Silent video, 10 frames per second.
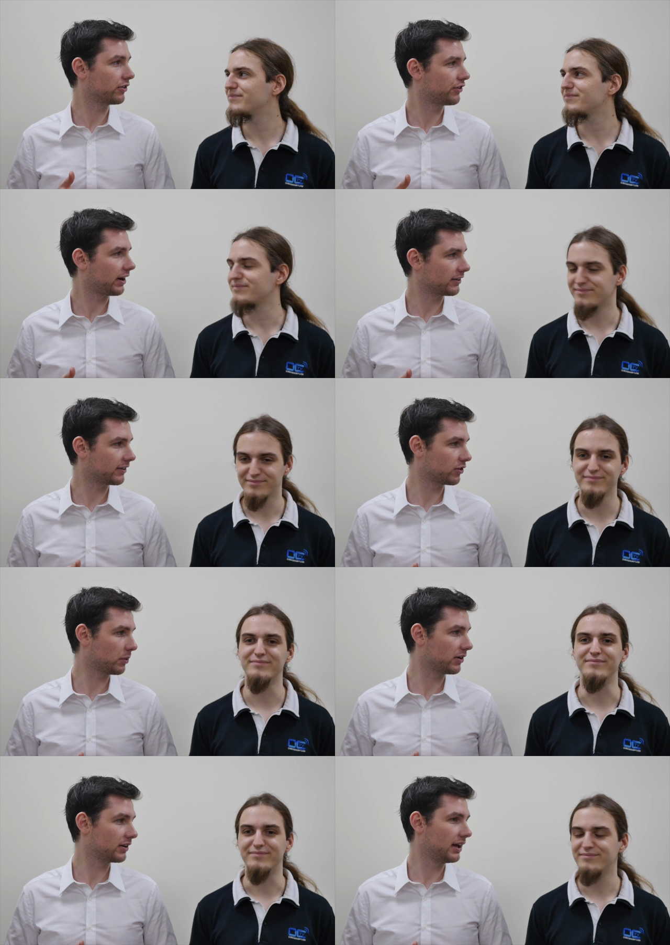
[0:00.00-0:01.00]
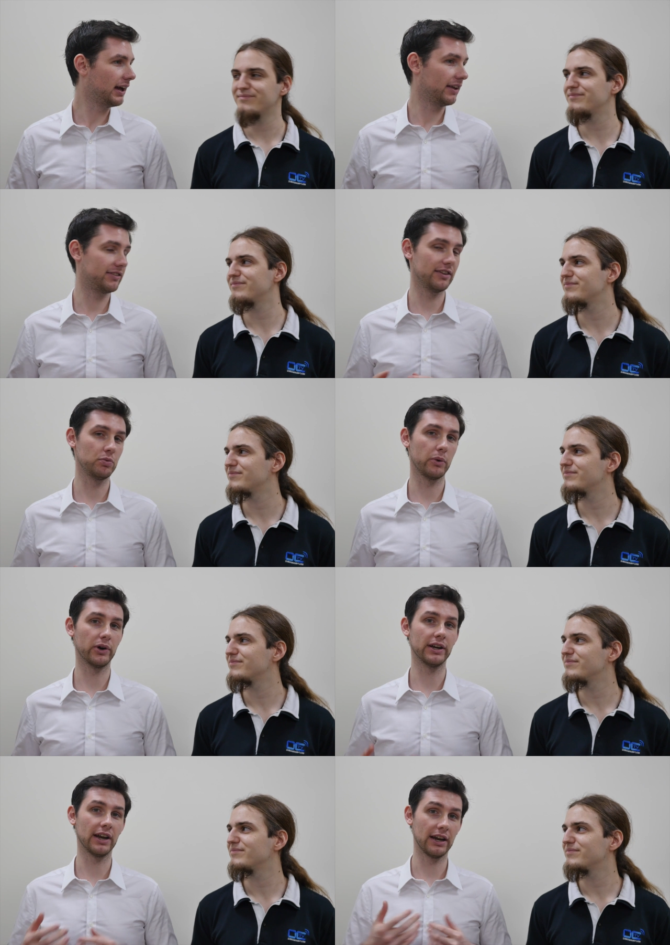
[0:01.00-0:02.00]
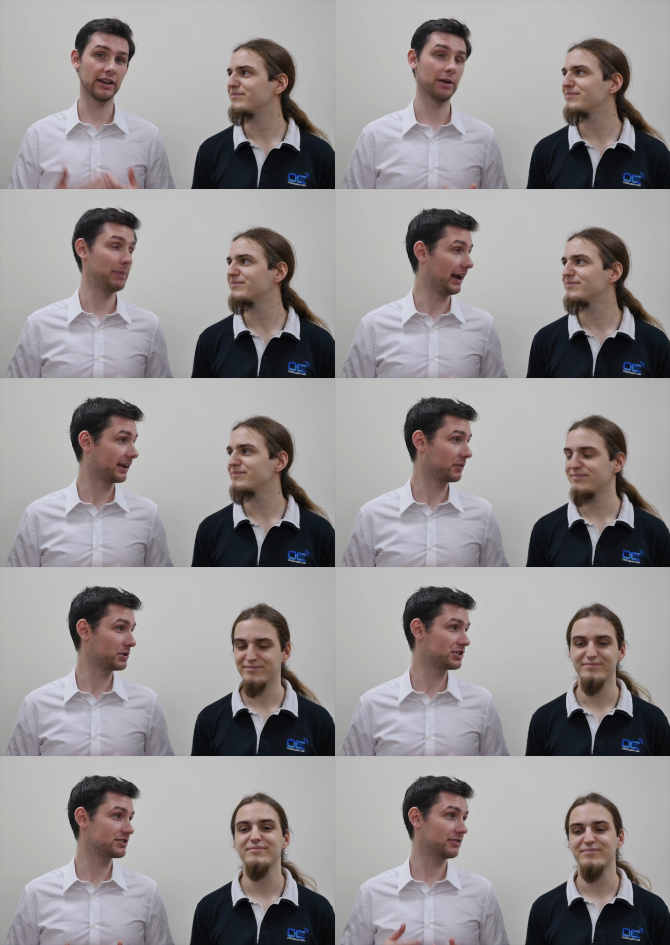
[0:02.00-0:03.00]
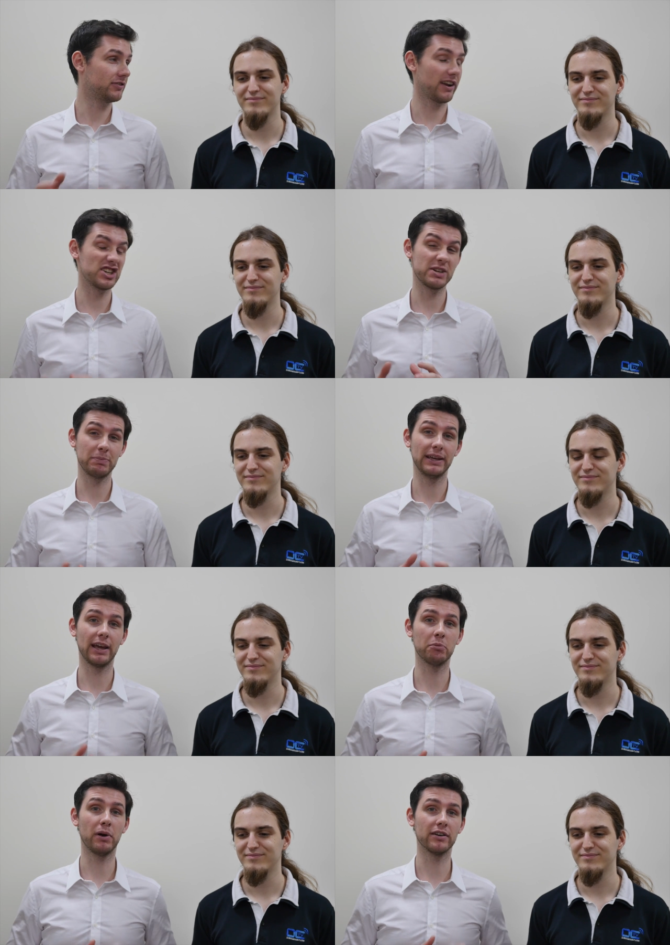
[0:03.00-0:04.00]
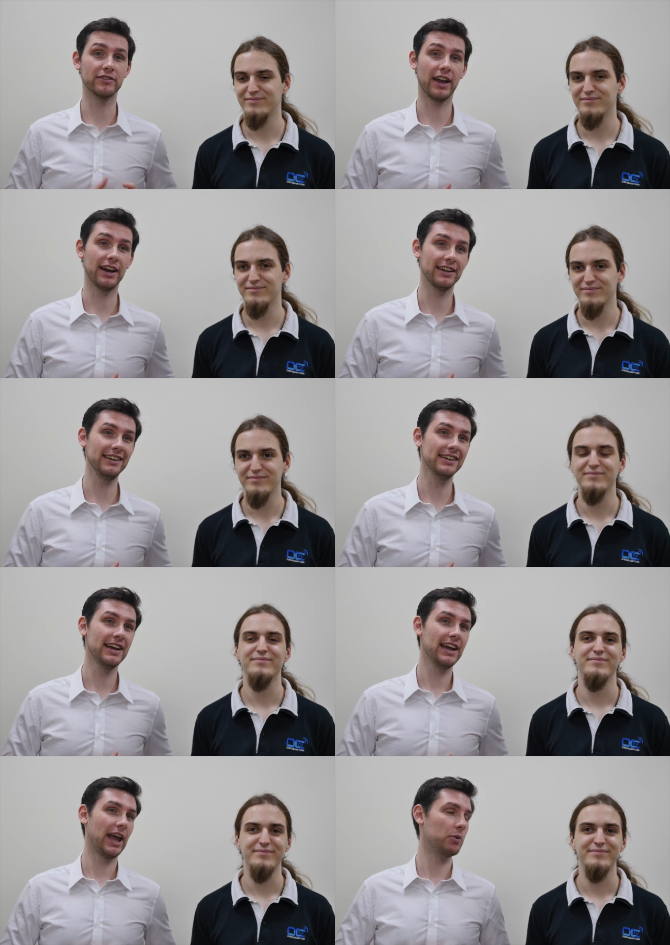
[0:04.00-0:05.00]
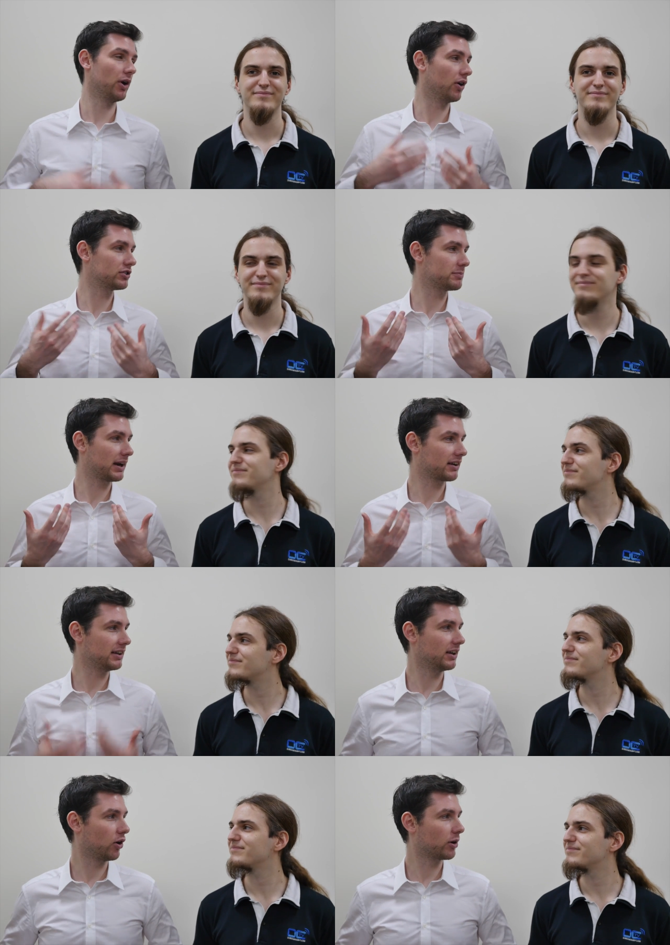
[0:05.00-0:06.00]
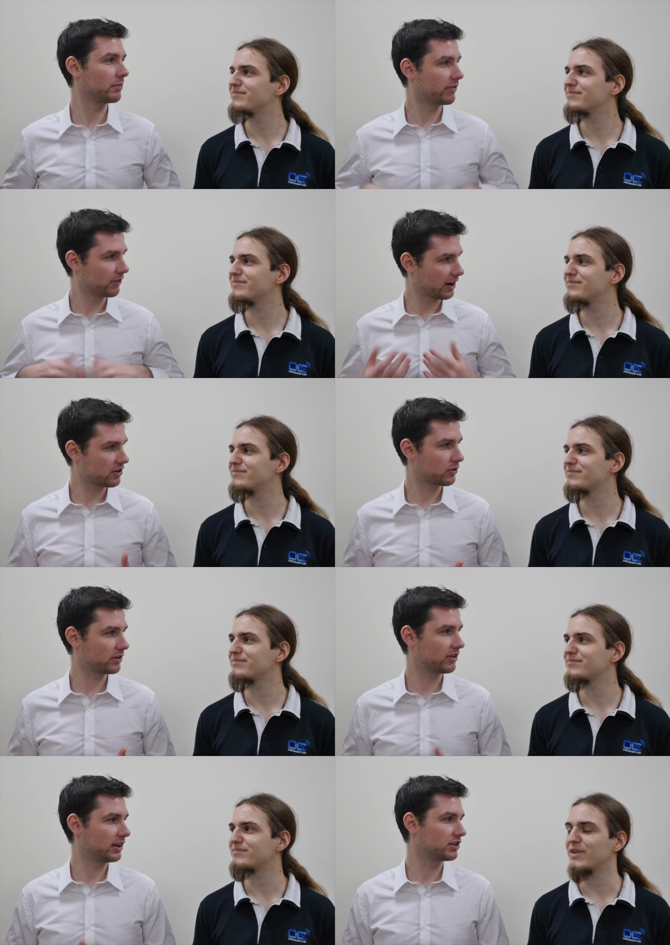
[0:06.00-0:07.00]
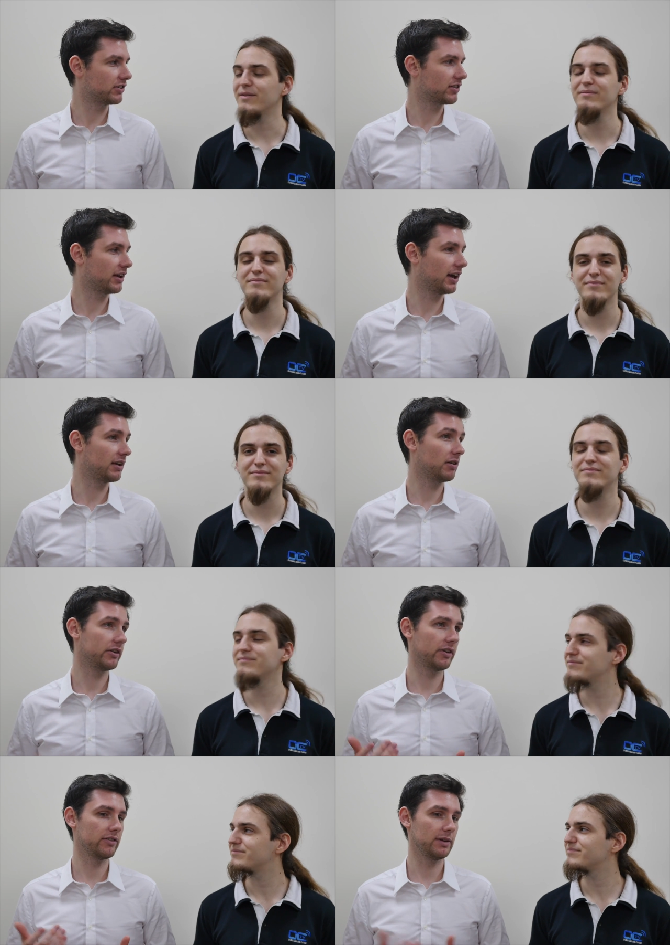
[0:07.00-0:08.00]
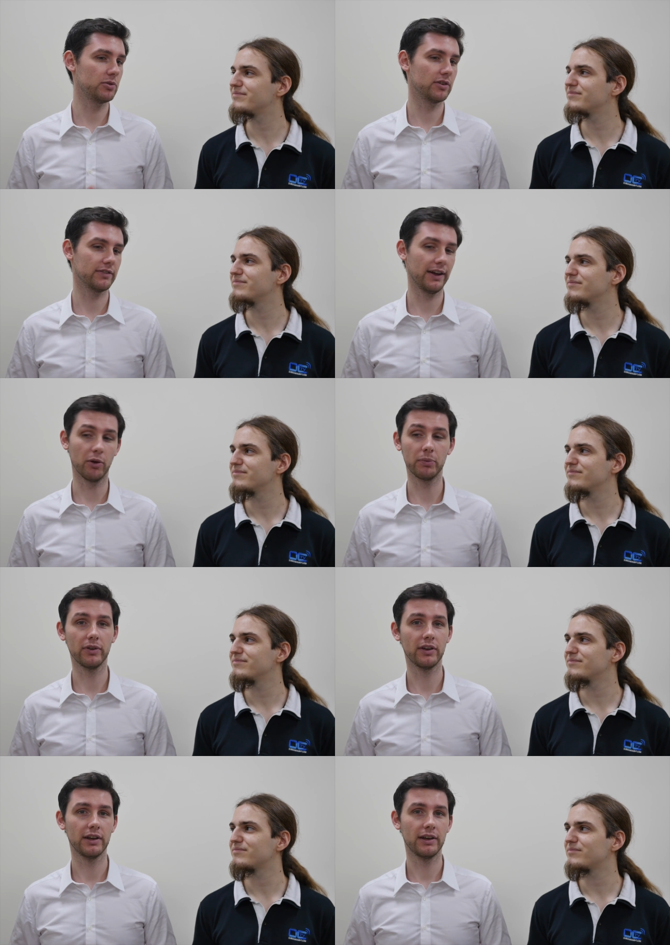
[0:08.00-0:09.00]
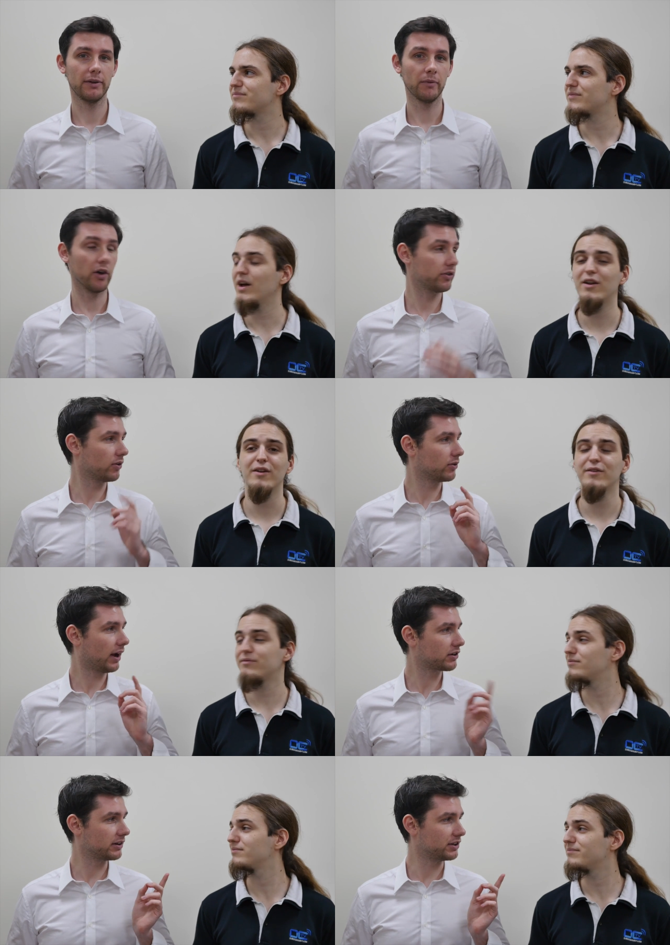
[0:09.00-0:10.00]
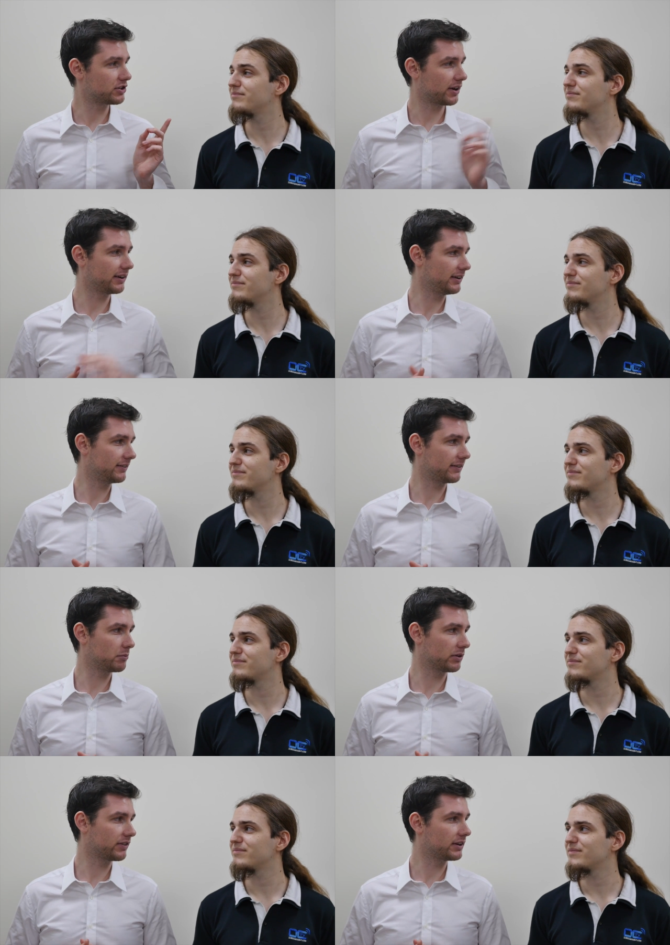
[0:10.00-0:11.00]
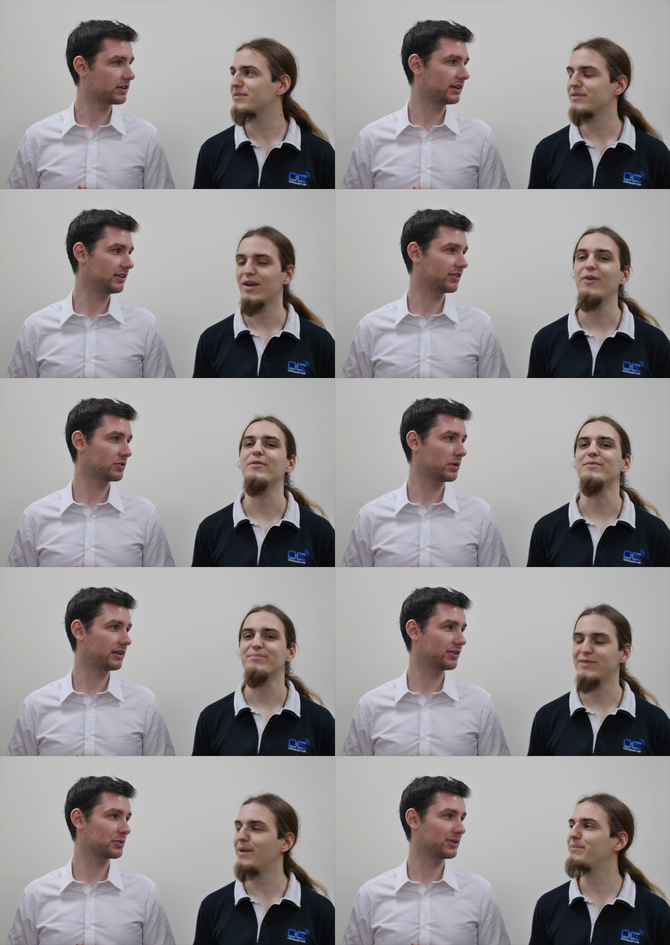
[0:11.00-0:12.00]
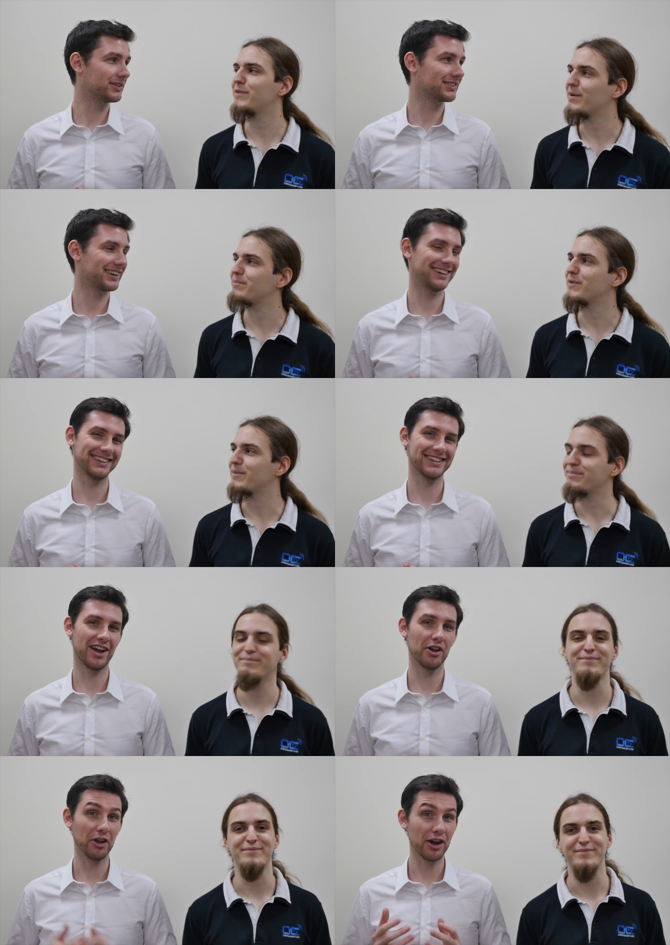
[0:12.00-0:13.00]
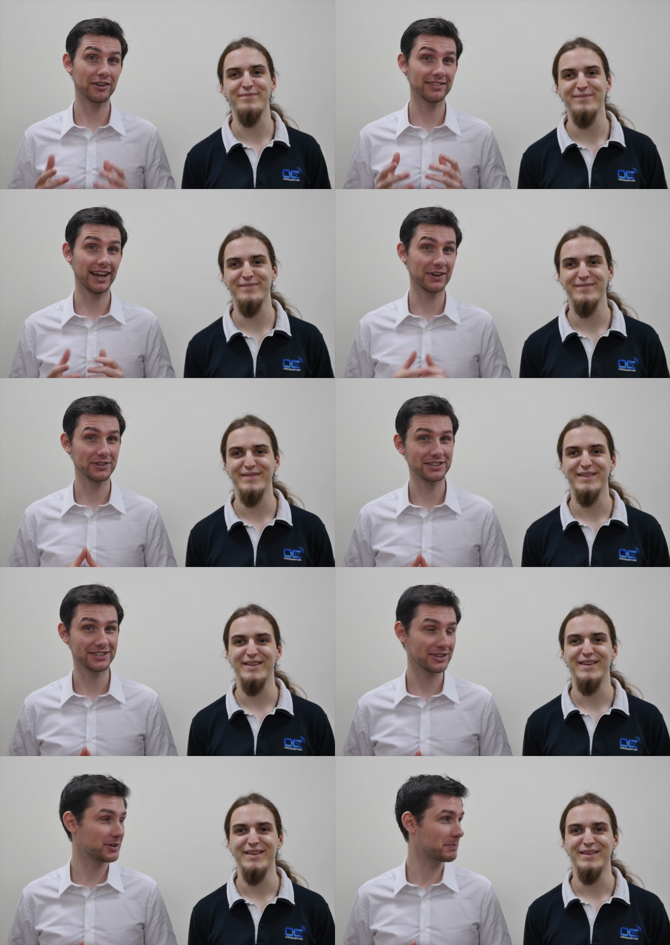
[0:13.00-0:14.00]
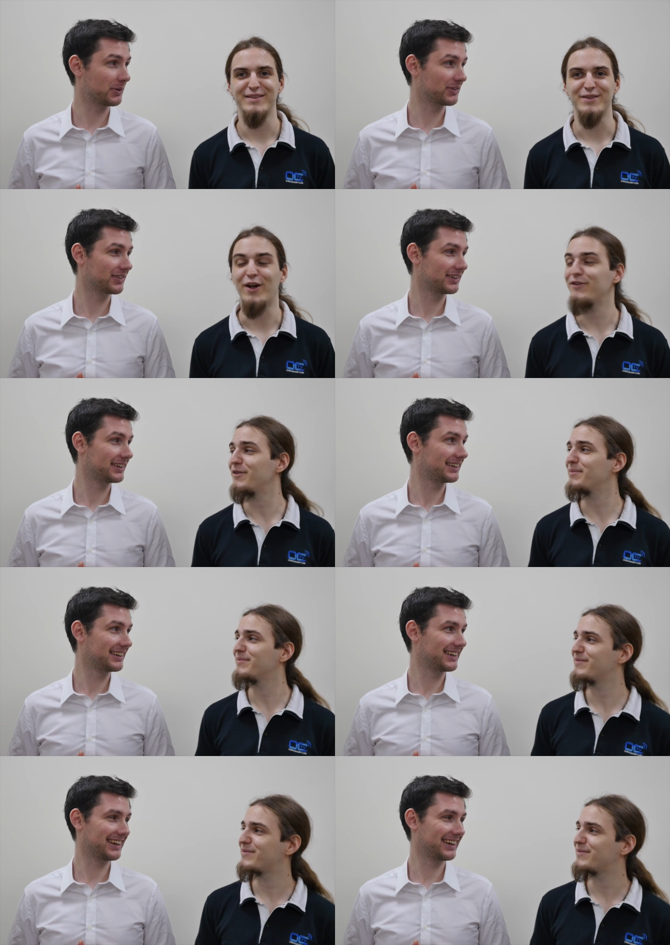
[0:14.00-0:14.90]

Speaker 1: settings as mm. well. And since we were in, in Quebec, which is the French speaking part of Canada, it would automatically load up the French translations, yeah. and, and it seems to have helped. Yeah, also, actually, Chinese, simplified Chinese oh, is ready yep, as well. Yep, yep. A lot of languages, I suppose. Awesome.